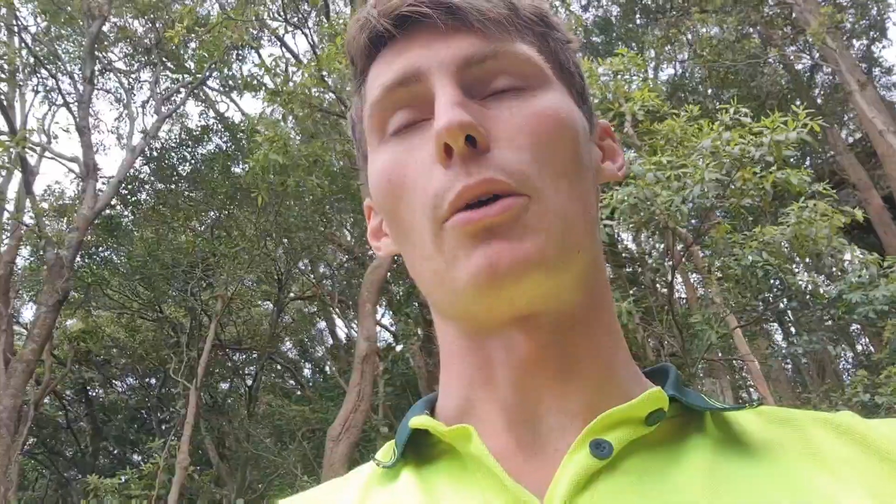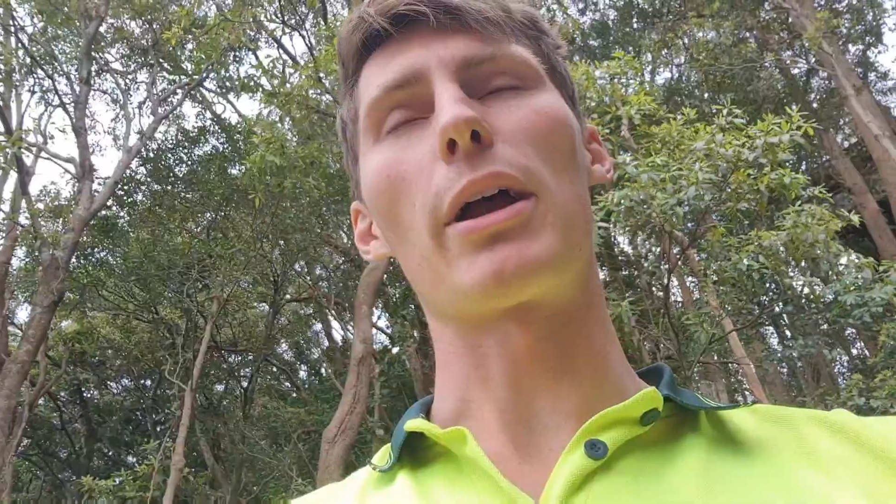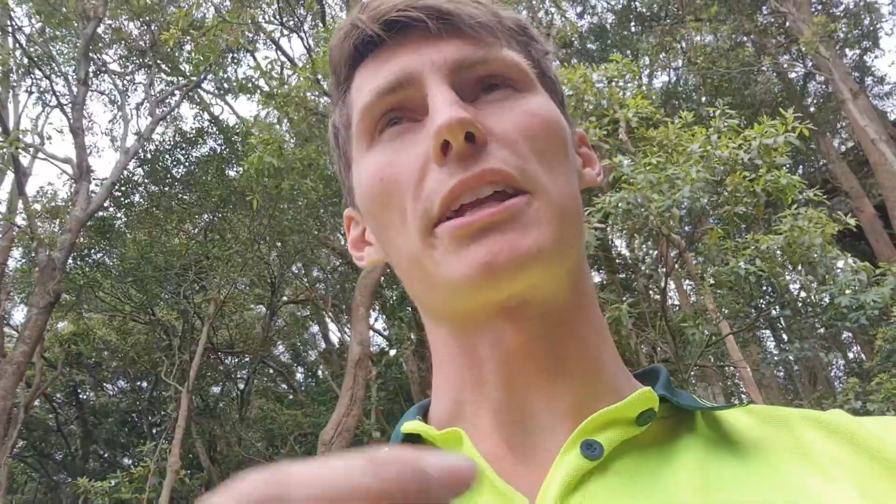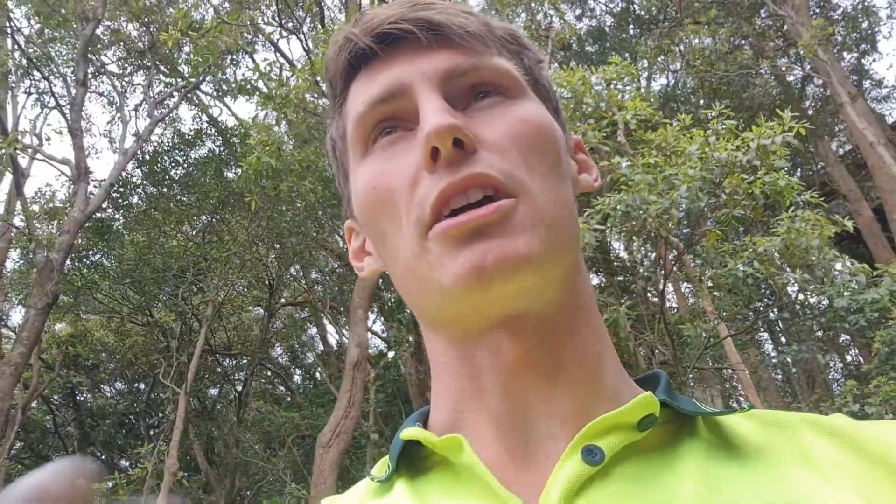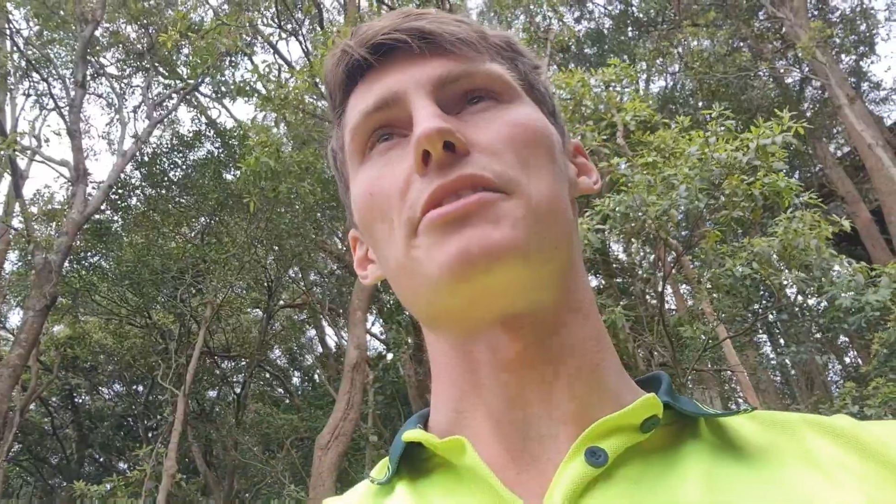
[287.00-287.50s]

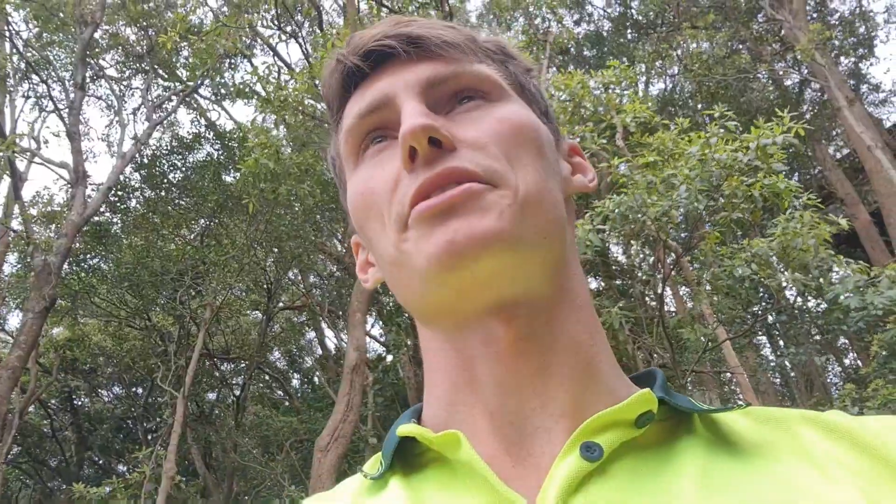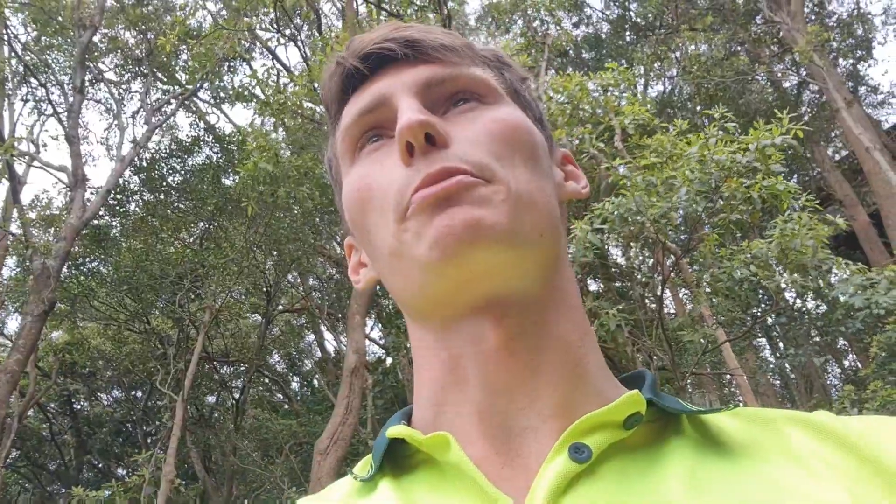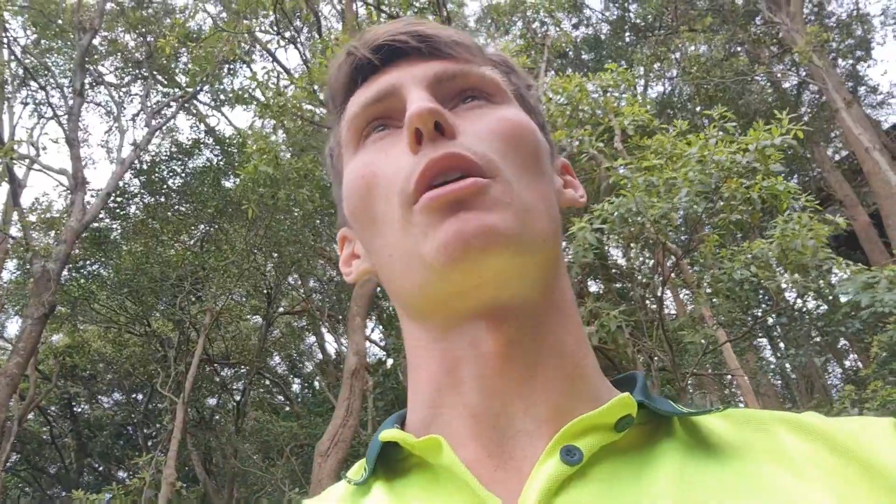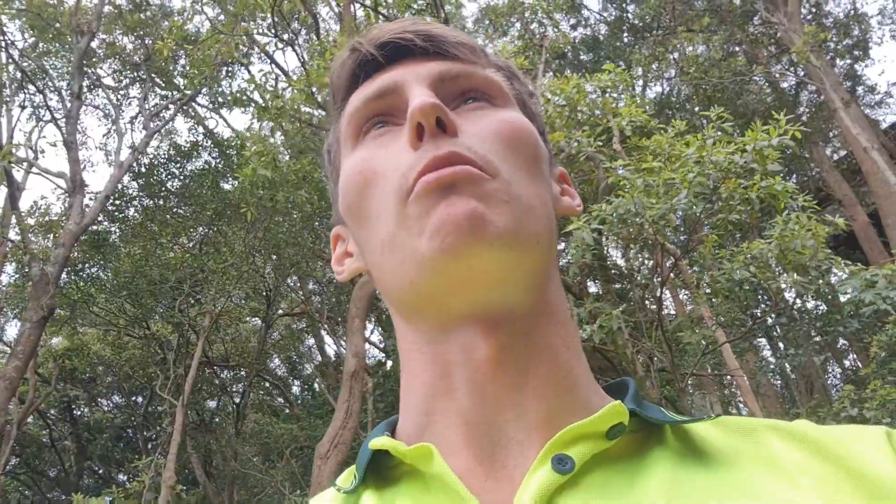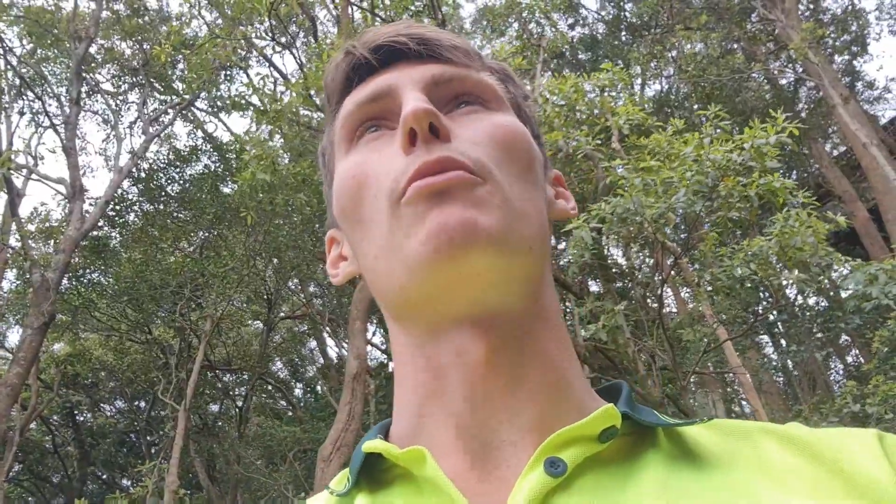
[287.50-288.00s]
recognize there's a
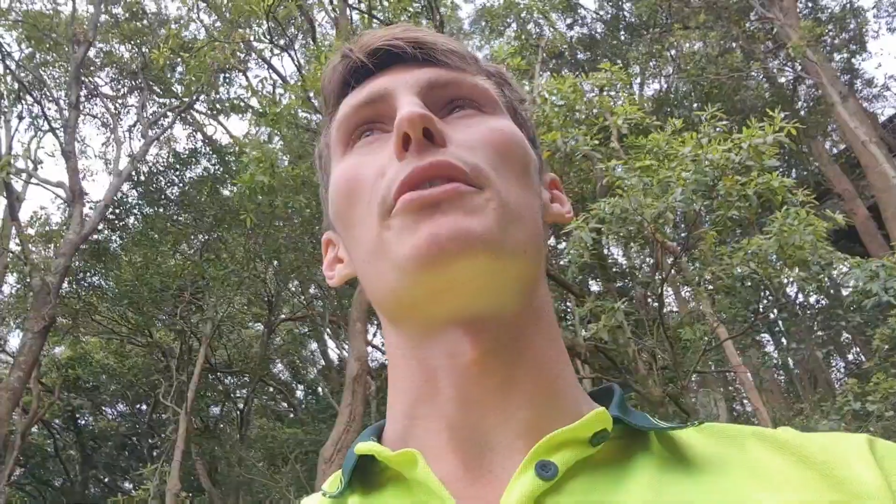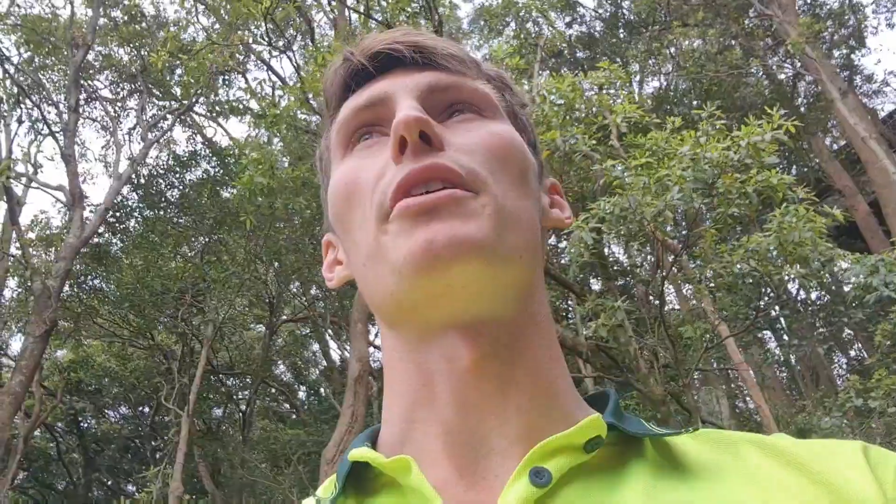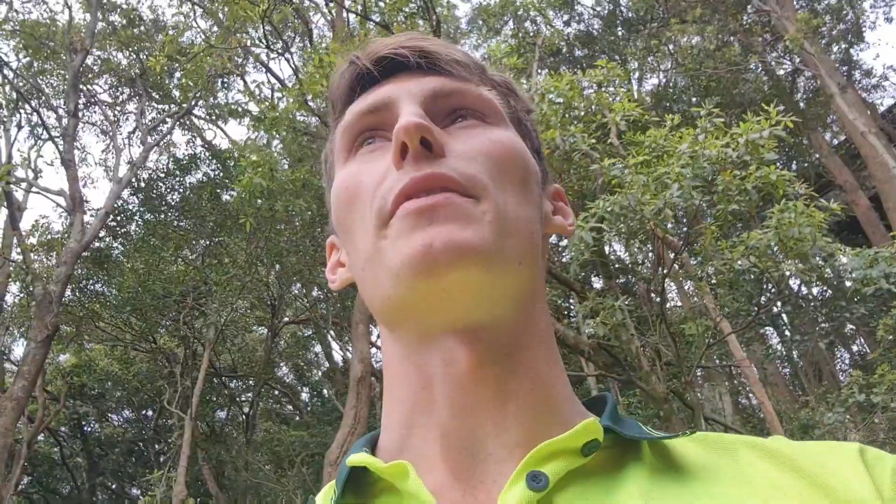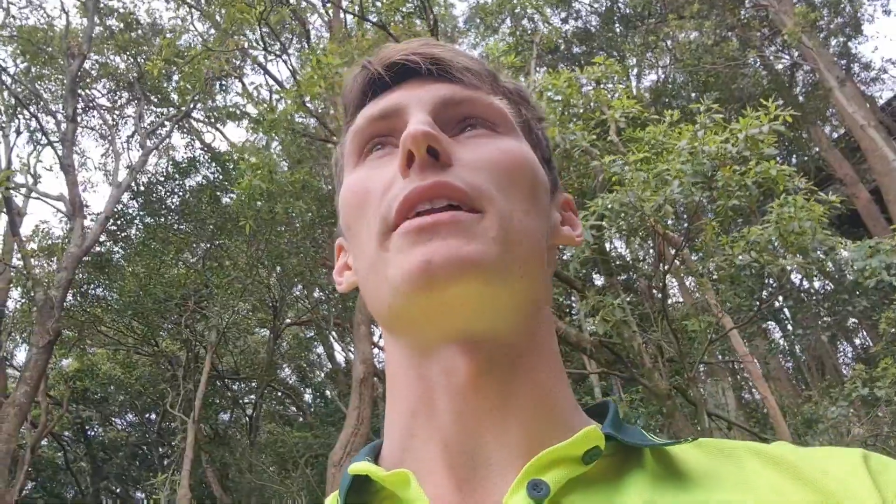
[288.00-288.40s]
problem with it,